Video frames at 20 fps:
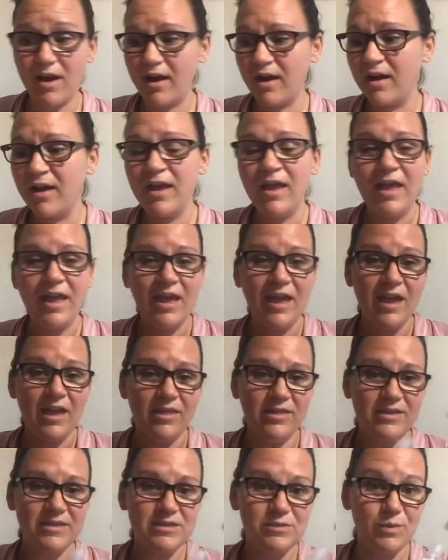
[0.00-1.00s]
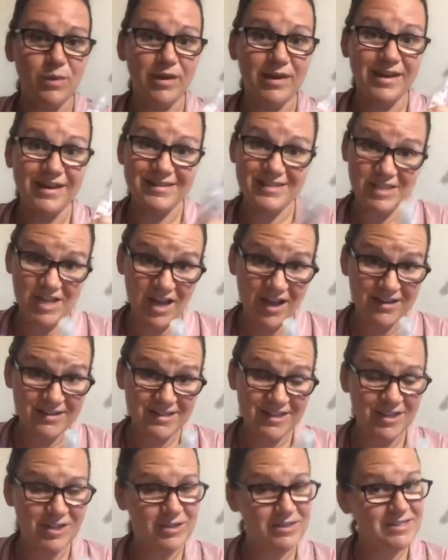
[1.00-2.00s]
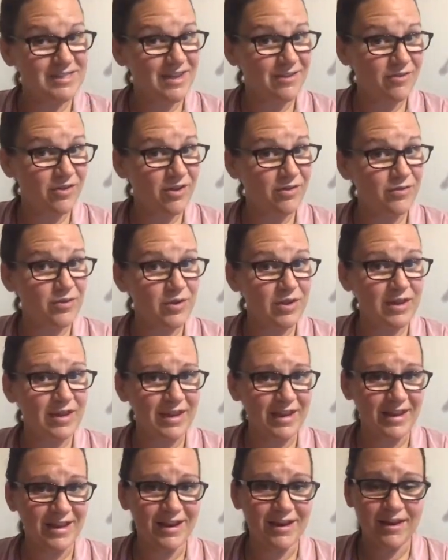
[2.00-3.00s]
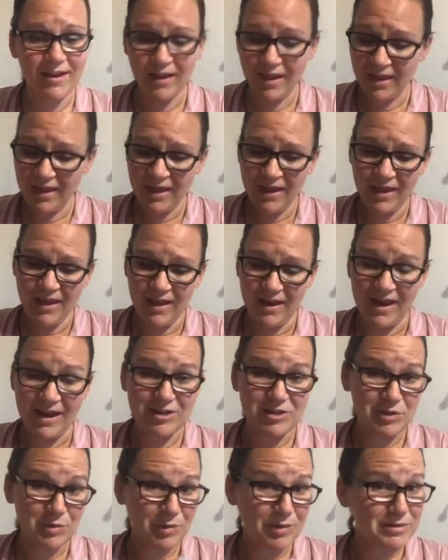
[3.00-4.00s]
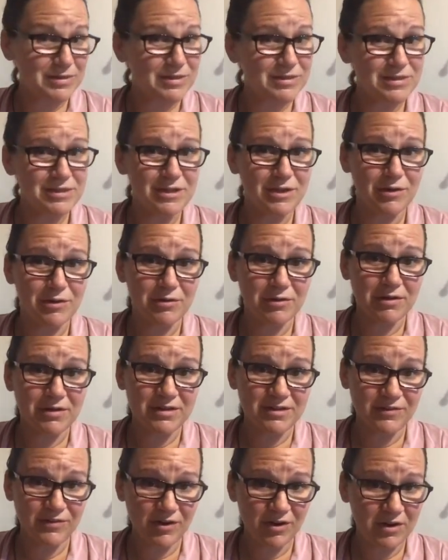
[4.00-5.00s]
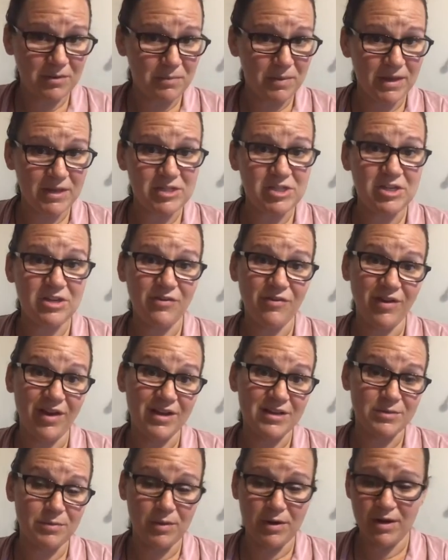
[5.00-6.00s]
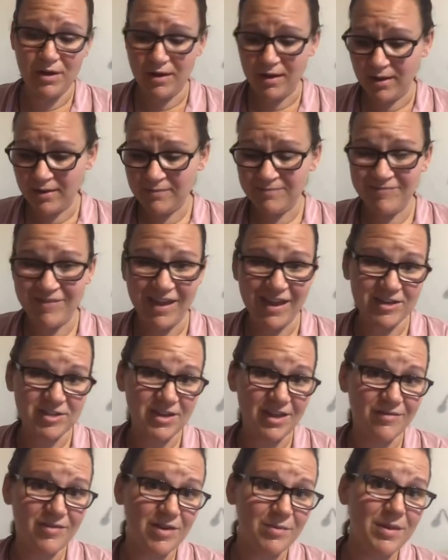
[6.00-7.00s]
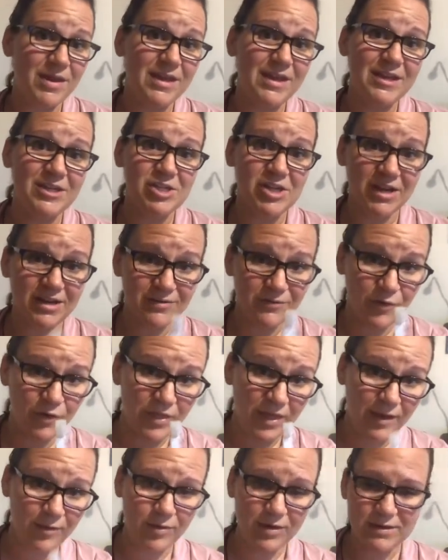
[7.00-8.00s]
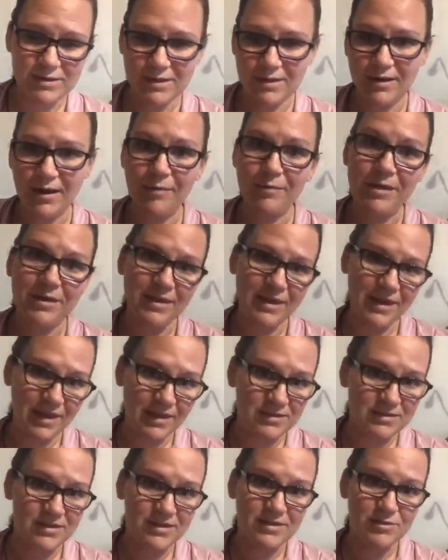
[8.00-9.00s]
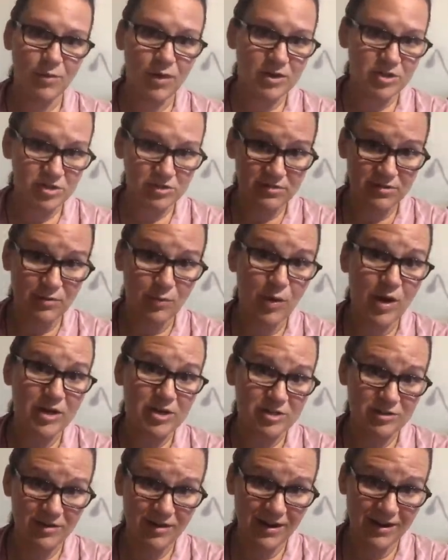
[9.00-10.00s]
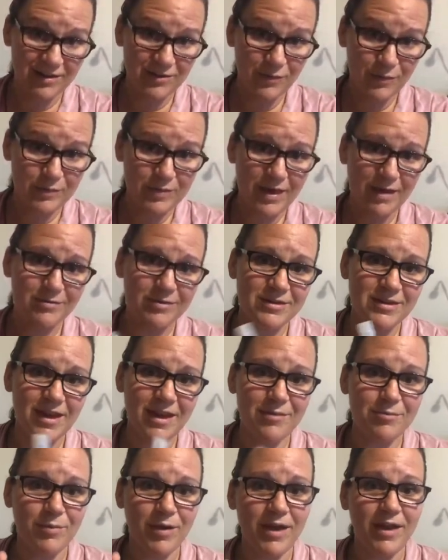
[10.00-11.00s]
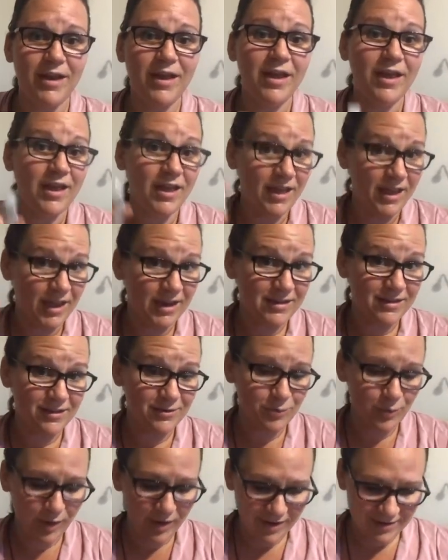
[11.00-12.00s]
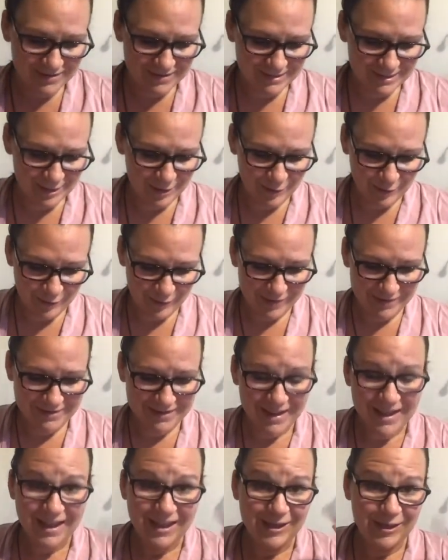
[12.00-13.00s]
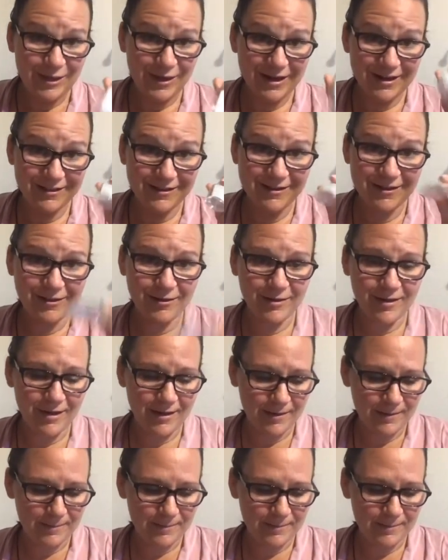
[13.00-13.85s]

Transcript: are. This one is not. It's safe enough you can eat it. It actually works as a deodorant if you're in a pinch and you forgot to put it on. I actually have it on my keychain for that reason. I mean, the kids need to wash their hands from time to time, but it does work as a deodorant. You get a little